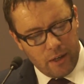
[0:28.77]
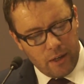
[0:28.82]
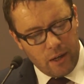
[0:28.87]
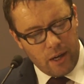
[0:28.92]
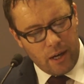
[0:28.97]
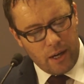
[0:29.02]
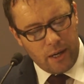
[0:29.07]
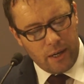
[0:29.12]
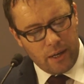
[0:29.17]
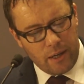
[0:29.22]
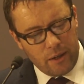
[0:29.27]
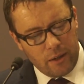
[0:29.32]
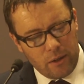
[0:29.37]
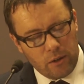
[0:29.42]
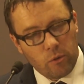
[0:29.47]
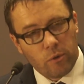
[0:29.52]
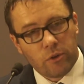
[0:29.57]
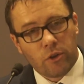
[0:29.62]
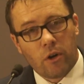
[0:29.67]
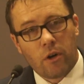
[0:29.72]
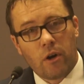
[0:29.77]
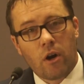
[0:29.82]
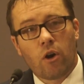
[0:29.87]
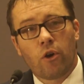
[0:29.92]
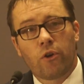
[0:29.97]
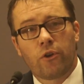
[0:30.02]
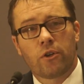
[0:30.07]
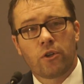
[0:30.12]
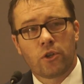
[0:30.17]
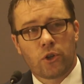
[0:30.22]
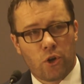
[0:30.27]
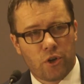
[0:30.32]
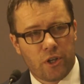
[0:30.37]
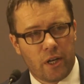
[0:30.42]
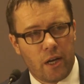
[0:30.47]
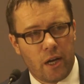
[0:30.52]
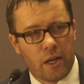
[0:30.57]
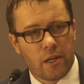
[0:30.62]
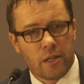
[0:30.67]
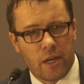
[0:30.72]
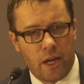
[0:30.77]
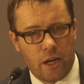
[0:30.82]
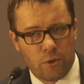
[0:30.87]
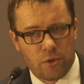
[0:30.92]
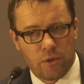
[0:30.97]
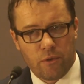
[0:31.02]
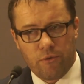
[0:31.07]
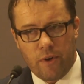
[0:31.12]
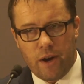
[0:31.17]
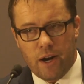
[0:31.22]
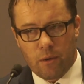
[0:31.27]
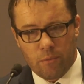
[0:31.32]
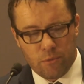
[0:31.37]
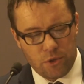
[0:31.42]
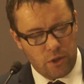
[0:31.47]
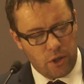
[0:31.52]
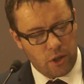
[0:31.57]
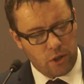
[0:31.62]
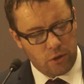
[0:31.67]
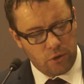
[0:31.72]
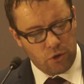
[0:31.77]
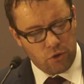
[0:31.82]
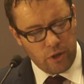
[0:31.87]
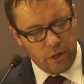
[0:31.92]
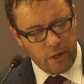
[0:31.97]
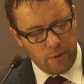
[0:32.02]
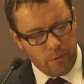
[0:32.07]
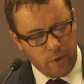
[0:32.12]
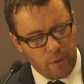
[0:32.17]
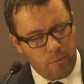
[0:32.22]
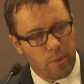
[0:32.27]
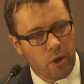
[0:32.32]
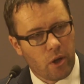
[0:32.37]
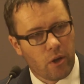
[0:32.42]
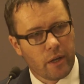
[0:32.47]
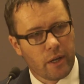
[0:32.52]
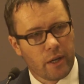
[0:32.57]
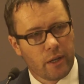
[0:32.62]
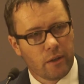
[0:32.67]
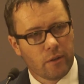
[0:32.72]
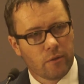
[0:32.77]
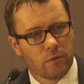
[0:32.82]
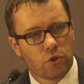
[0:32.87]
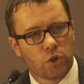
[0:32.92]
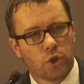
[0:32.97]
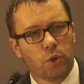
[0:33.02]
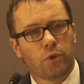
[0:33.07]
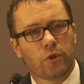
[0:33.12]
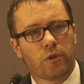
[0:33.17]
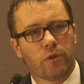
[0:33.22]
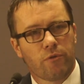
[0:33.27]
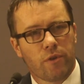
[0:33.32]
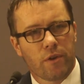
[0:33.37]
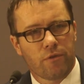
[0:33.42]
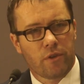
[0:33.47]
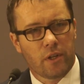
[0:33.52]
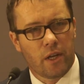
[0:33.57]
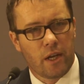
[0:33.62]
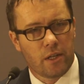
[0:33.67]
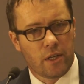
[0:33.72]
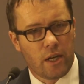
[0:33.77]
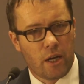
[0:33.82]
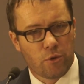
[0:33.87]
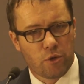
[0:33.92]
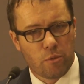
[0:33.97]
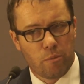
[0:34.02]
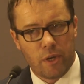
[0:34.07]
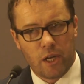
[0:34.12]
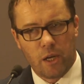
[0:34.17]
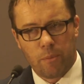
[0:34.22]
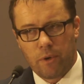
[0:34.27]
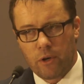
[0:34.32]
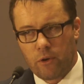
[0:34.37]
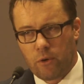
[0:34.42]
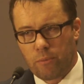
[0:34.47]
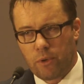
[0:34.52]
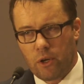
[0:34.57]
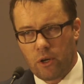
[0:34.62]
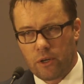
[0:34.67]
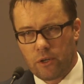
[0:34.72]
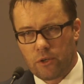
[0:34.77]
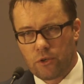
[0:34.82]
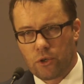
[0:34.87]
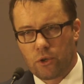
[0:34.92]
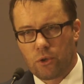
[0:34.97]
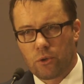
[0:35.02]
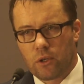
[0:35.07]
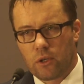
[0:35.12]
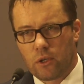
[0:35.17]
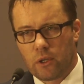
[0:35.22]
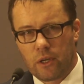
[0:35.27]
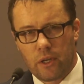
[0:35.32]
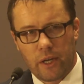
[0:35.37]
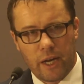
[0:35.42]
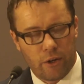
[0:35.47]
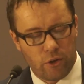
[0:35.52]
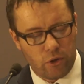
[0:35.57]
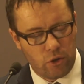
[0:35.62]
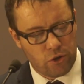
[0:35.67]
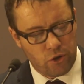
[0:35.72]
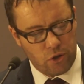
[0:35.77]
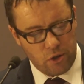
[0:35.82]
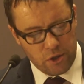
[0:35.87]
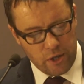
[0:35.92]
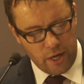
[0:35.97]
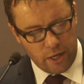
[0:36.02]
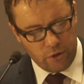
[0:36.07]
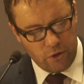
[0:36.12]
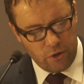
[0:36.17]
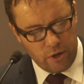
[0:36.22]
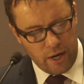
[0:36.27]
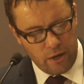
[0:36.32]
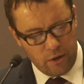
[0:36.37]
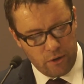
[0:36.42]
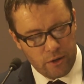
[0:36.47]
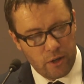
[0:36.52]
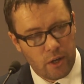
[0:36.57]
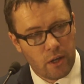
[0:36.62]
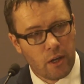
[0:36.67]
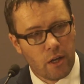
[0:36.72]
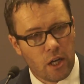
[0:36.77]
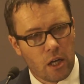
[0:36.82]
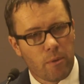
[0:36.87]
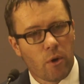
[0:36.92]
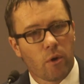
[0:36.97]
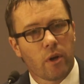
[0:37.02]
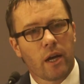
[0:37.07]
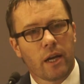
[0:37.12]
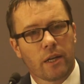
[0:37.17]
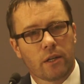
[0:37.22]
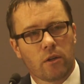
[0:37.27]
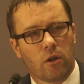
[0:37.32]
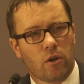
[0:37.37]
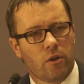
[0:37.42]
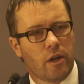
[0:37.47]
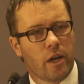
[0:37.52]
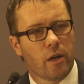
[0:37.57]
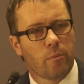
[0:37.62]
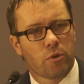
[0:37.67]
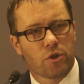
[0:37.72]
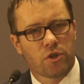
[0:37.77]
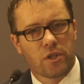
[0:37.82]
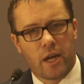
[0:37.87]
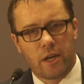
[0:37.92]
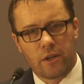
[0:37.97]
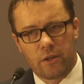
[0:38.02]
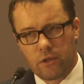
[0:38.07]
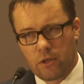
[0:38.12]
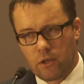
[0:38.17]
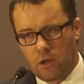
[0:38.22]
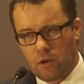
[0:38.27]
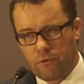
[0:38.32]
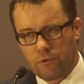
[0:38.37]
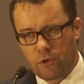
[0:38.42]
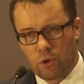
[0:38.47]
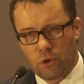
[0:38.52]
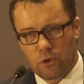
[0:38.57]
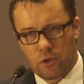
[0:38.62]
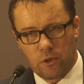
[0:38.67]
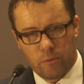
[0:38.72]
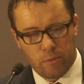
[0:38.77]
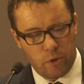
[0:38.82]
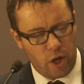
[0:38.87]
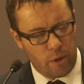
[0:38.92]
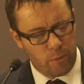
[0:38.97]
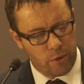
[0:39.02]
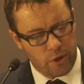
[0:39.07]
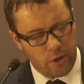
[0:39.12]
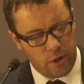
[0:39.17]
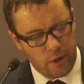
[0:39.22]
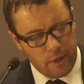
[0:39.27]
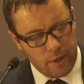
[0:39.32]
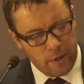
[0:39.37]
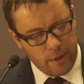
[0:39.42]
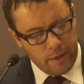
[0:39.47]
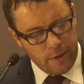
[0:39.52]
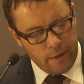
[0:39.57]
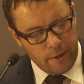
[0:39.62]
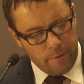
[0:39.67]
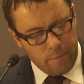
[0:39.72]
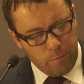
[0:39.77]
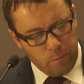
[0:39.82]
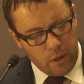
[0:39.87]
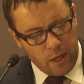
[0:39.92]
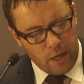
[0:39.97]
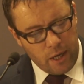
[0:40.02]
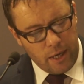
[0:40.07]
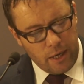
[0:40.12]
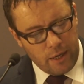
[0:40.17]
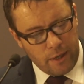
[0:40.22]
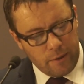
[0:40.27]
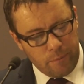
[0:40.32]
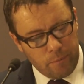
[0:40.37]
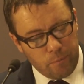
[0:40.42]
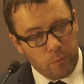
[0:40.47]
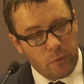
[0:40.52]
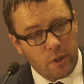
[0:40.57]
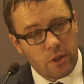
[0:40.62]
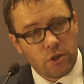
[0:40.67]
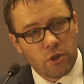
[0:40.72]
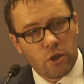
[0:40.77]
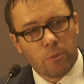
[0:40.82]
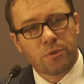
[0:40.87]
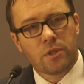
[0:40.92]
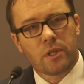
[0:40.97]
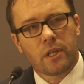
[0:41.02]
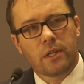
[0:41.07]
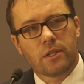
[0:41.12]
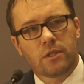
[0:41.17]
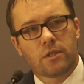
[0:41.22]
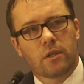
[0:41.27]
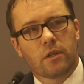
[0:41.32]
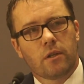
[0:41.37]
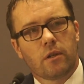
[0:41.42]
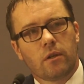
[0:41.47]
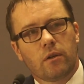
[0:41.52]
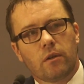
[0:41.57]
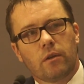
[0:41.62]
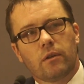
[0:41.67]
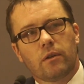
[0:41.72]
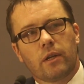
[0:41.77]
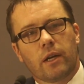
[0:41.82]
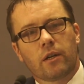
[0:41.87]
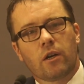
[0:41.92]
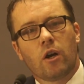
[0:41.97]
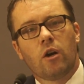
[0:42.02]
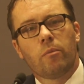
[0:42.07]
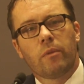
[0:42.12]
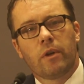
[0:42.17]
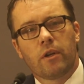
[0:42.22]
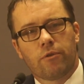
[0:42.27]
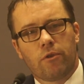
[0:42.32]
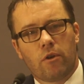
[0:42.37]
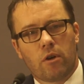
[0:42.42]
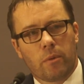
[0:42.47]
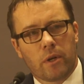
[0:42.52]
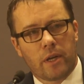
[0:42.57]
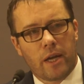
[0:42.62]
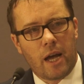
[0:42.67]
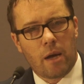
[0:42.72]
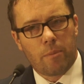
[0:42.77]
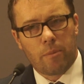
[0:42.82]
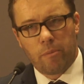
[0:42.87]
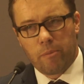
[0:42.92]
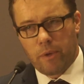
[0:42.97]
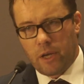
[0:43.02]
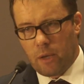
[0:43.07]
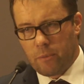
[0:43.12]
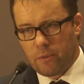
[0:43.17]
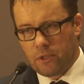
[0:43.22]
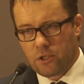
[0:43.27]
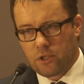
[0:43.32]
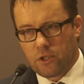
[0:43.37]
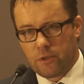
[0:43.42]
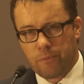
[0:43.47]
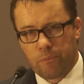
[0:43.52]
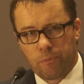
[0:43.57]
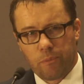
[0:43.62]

There are 139,000 farms in the country, employing 258,000 people are employed in total in the agricultural sector in Ireland, about 8 or 9% of total employment. Subsidies that come in the form of CAP and payments